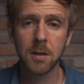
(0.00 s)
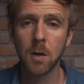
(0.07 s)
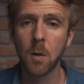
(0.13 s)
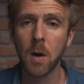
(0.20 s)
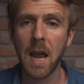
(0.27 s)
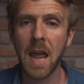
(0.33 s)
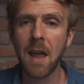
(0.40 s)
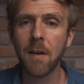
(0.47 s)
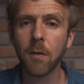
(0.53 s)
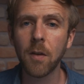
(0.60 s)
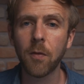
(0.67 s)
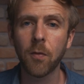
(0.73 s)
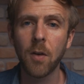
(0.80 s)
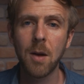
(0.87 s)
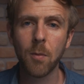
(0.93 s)
So every
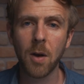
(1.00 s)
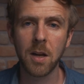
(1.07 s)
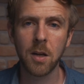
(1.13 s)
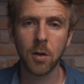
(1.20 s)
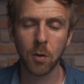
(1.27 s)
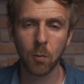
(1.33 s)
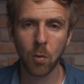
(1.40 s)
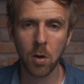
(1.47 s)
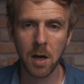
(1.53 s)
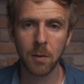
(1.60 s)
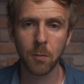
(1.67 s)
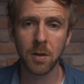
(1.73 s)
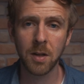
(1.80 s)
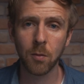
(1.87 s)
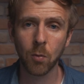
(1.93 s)
frame rate you could want
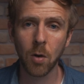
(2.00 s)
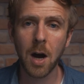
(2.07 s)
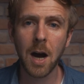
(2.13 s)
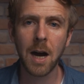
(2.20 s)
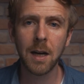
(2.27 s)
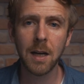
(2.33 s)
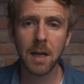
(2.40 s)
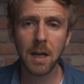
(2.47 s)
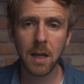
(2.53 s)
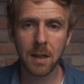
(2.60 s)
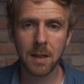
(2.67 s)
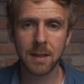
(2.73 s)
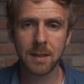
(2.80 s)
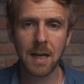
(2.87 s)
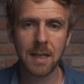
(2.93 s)
within RAW,
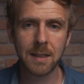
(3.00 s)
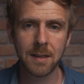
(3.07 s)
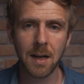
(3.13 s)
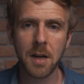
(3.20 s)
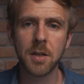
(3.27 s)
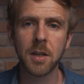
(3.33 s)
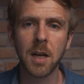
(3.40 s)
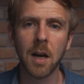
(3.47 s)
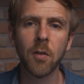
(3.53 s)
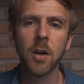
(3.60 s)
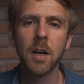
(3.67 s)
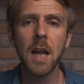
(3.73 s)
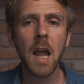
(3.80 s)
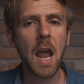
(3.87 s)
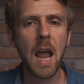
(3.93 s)
this guy's got you covered.